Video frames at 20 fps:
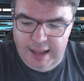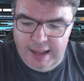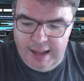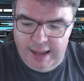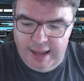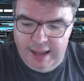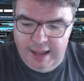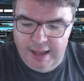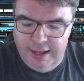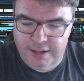
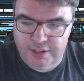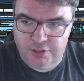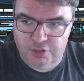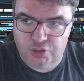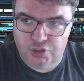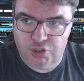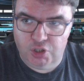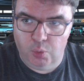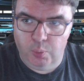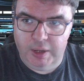
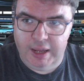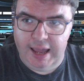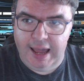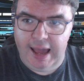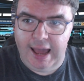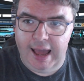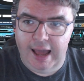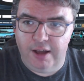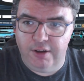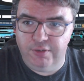And so we
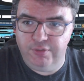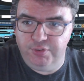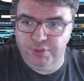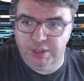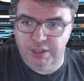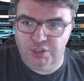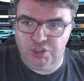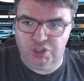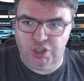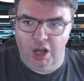have
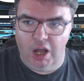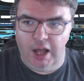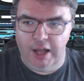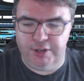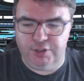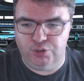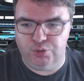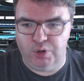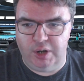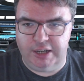these
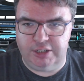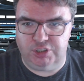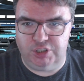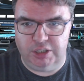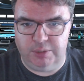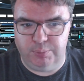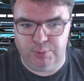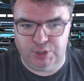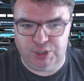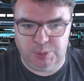
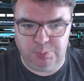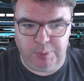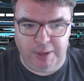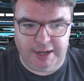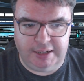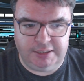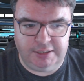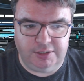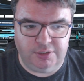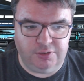contrasting
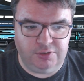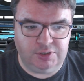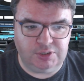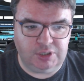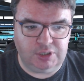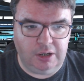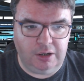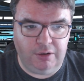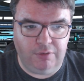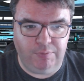
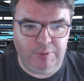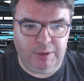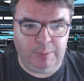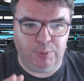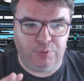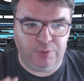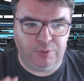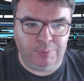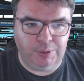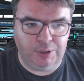perspectives of
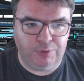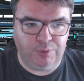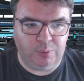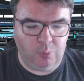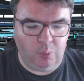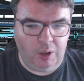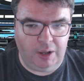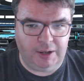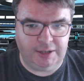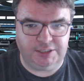people from
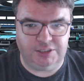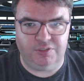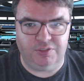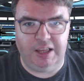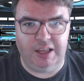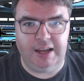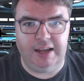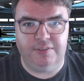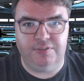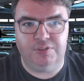different walks of
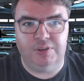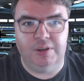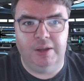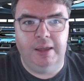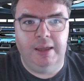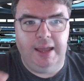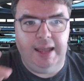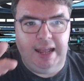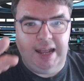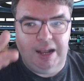life,
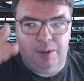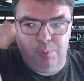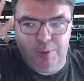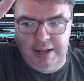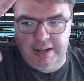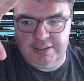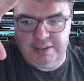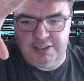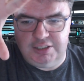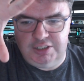and we
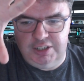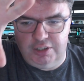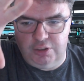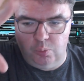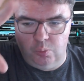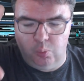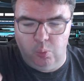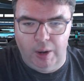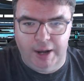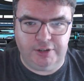get to see
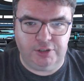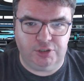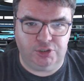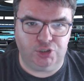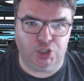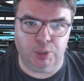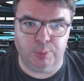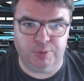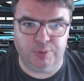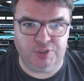the wider
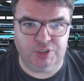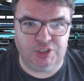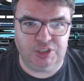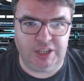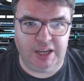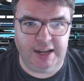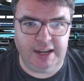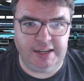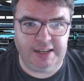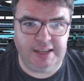scope of
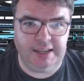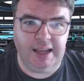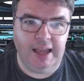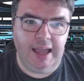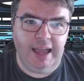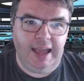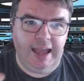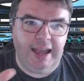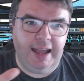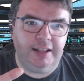society.
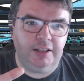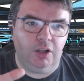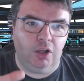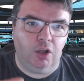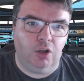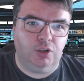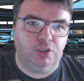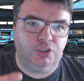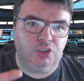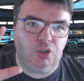And
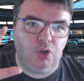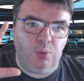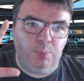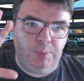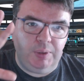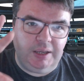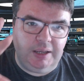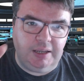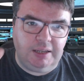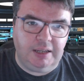also
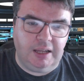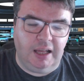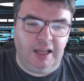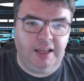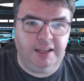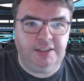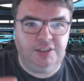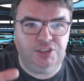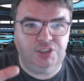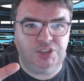
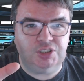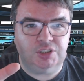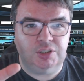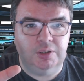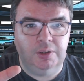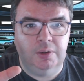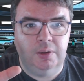because